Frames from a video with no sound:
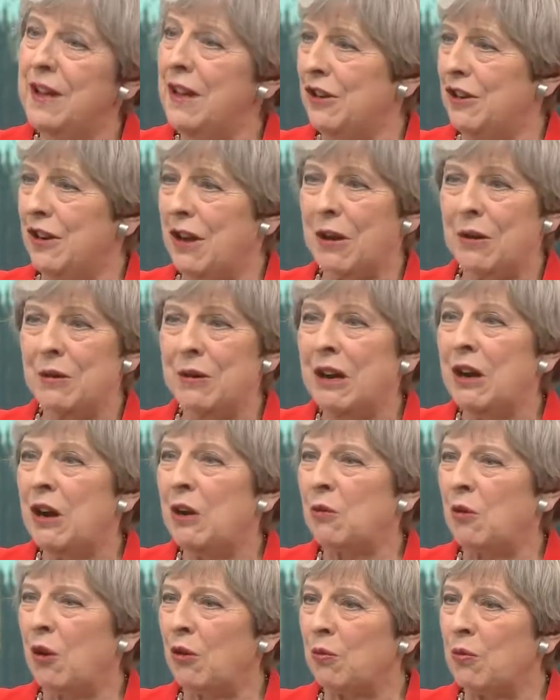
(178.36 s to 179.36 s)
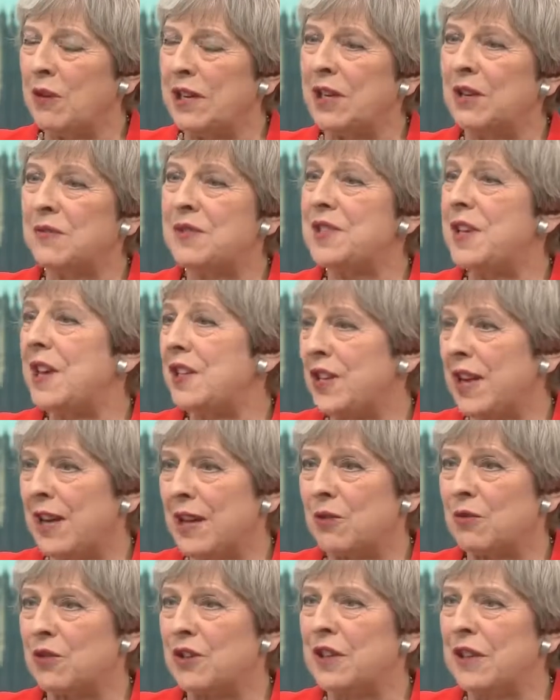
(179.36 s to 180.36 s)
No. What we have set
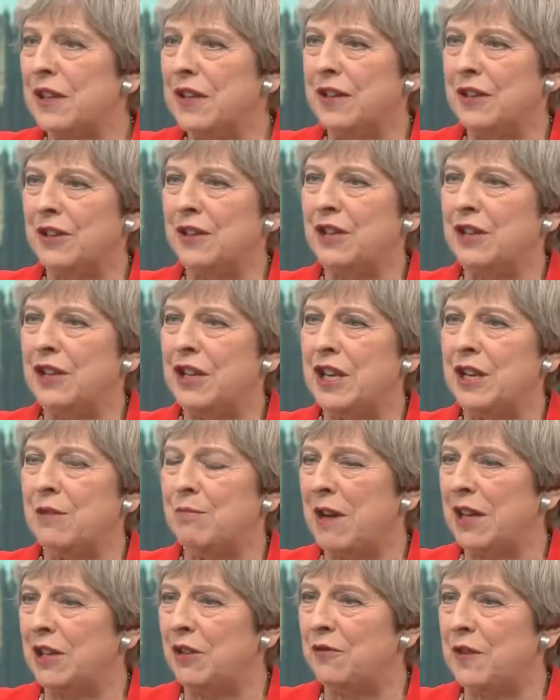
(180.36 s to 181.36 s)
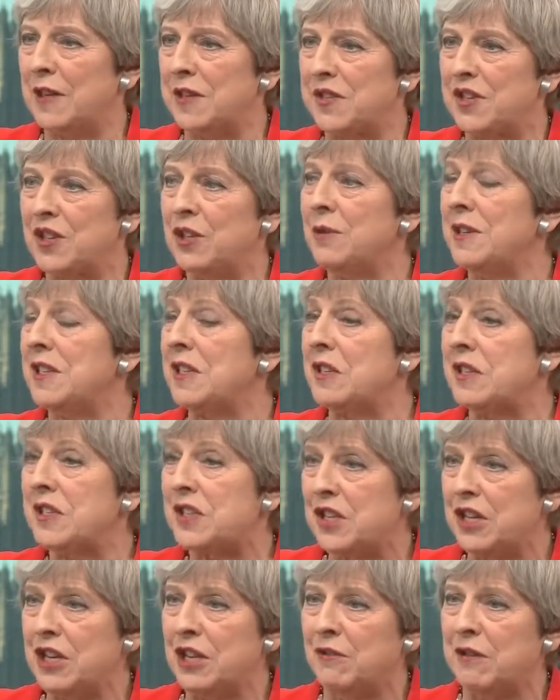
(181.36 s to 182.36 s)
out in the manifesto is a
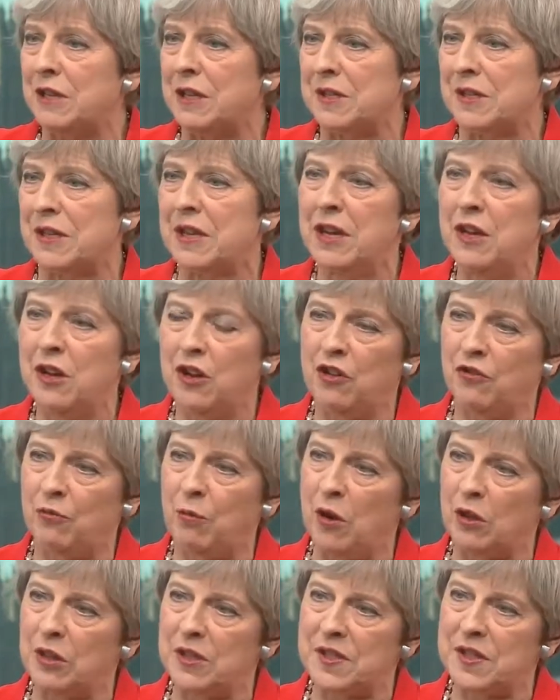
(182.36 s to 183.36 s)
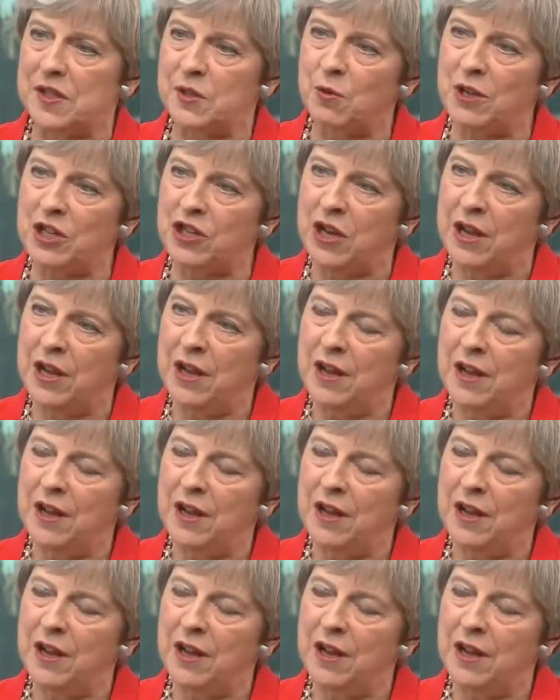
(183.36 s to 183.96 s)
series of policies which